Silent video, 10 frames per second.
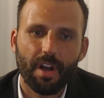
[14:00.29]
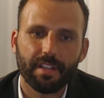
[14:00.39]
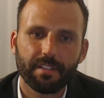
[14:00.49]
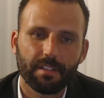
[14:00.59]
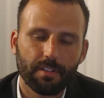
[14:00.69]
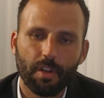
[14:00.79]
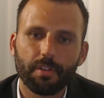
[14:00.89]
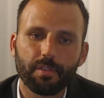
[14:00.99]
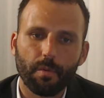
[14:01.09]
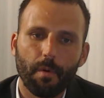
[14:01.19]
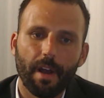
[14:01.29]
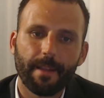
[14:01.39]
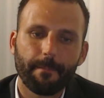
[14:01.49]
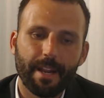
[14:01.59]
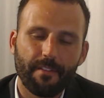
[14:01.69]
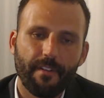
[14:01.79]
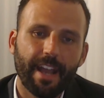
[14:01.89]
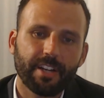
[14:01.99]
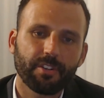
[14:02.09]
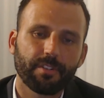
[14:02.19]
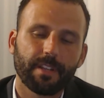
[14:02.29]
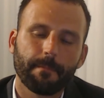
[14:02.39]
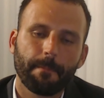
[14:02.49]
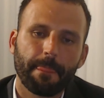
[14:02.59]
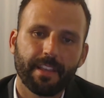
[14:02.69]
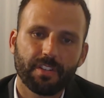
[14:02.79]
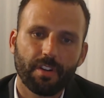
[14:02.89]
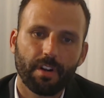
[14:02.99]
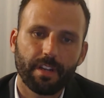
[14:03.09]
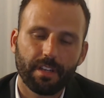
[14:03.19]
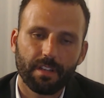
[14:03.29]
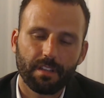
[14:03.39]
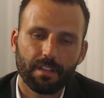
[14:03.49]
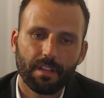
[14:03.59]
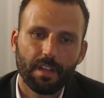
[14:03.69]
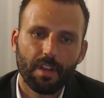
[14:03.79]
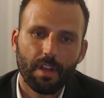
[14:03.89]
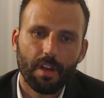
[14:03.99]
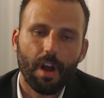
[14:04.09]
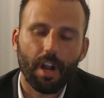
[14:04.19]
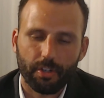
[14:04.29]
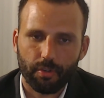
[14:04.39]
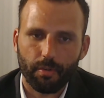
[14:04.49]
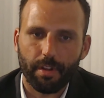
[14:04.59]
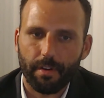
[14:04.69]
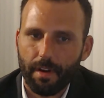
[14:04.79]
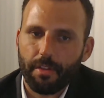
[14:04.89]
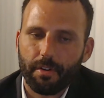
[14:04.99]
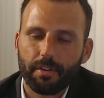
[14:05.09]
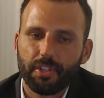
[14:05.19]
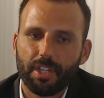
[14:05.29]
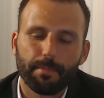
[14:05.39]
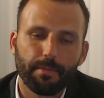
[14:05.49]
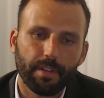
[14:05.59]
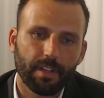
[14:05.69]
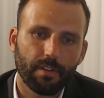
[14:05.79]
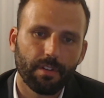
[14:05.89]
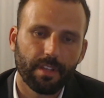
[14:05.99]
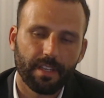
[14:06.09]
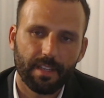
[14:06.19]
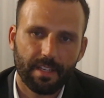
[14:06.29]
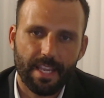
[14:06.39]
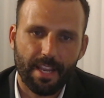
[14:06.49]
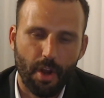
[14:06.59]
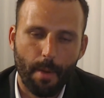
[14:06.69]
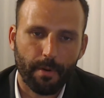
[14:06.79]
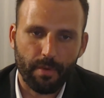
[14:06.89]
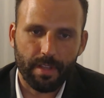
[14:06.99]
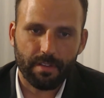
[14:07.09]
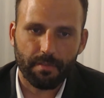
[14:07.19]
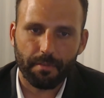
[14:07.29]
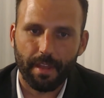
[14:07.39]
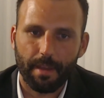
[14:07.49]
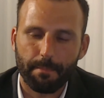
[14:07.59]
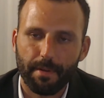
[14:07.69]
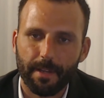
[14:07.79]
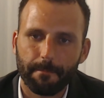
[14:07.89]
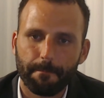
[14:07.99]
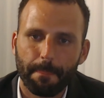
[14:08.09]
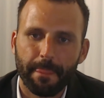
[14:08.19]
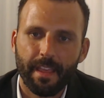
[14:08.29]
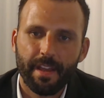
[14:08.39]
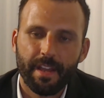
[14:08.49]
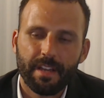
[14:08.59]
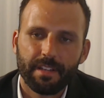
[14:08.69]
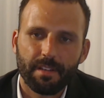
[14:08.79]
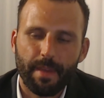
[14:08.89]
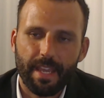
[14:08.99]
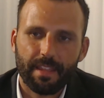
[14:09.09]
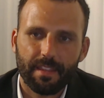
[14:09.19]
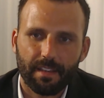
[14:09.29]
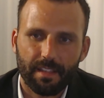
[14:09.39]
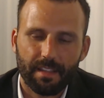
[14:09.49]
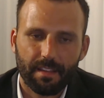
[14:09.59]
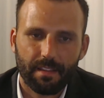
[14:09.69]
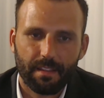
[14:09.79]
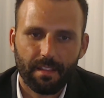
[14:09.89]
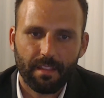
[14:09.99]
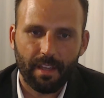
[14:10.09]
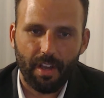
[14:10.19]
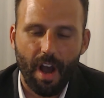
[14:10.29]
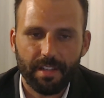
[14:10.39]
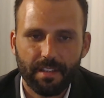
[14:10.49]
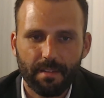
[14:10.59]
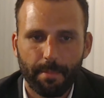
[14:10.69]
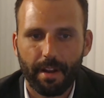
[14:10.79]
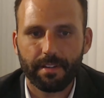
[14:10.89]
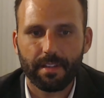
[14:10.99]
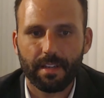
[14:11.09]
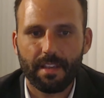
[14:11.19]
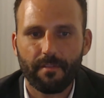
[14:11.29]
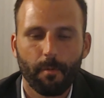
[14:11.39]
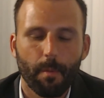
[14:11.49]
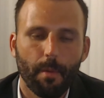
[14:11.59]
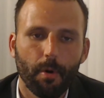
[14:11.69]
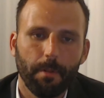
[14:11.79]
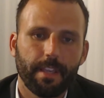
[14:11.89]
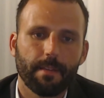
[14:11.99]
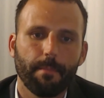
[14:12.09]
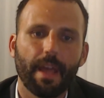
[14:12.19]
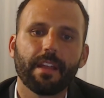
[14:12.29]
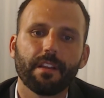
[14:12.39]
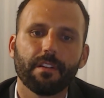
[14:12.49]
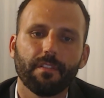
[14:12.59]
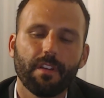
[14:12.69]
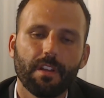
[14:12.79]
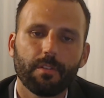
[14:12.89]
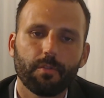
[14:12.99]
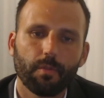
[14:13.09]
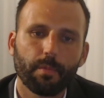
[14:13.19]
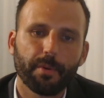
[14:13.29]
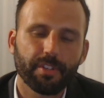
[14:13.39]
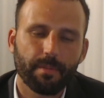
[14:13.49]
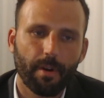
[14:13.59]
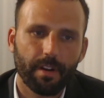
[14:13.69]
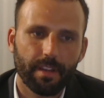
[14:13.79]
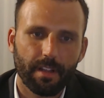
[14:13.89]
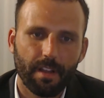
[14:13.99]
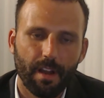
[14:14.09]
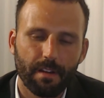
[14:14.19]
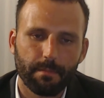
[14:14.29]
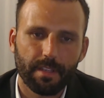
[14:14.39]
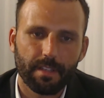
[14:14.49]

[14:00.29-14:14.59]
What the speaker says: And it's also why manufacturing is starting to onshore. There are other geopolitical and economic reasons for that, but to make the cost comparison even remotely competitive to emerging market economies,